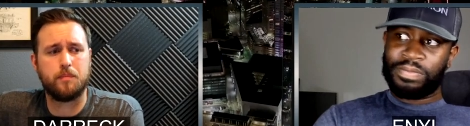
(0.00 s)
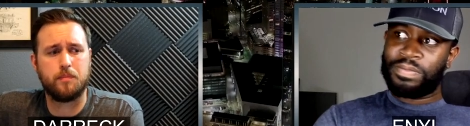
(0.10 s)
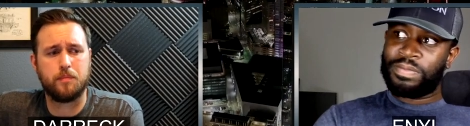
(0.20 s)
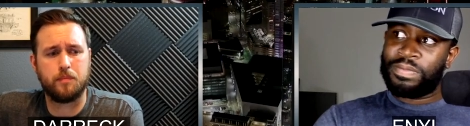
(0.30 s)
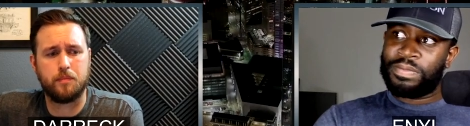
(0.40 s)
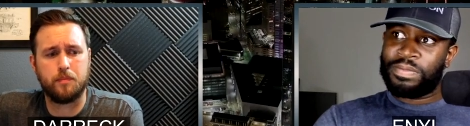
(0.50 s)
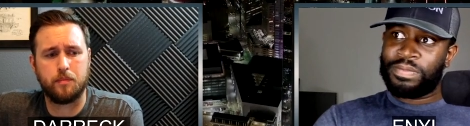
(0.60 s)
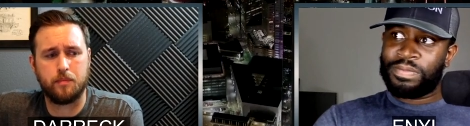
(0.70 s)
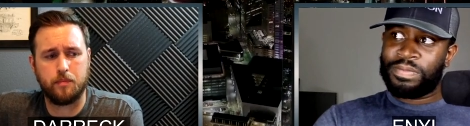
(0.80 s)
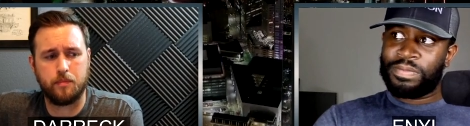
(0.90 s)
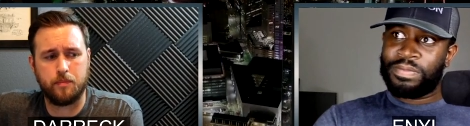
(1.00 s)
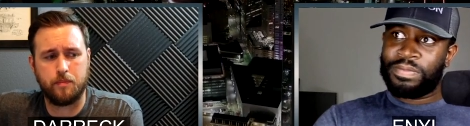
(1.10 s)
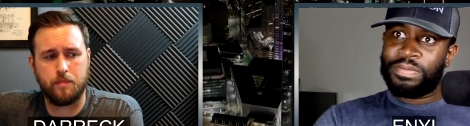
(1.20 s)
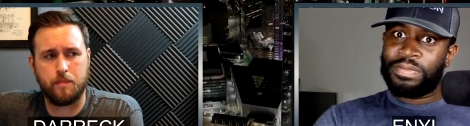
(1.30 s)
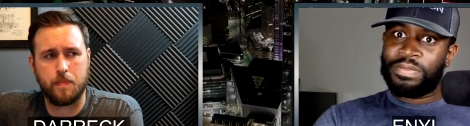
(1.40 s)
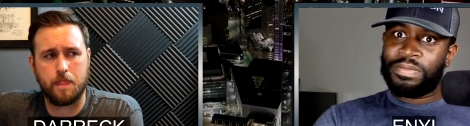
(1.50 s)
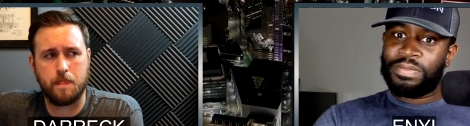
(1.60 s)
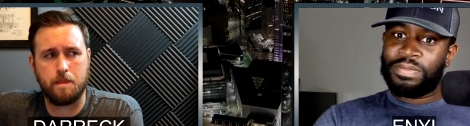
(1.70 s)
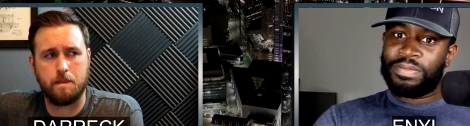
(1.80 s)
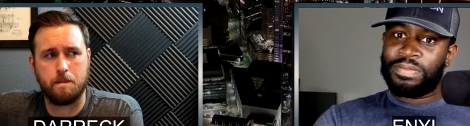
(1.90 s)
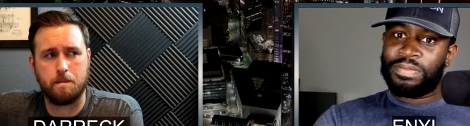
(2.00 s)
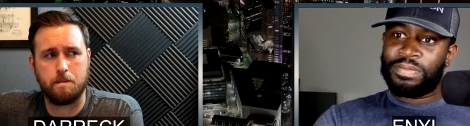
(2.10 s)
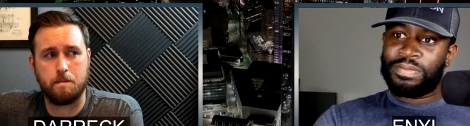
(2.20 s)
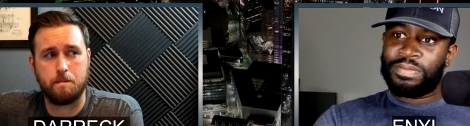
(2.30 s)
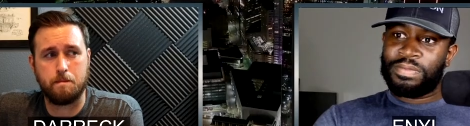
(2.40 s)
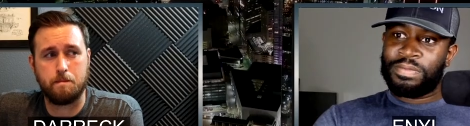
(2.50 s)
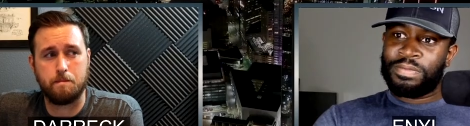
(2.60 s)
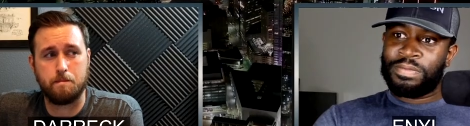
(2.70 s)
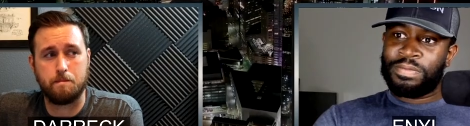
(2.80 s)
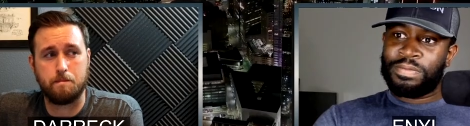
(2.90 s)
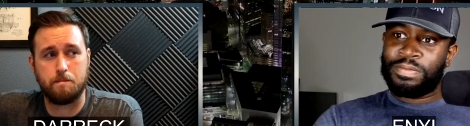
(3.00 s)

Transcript: Nothing is said.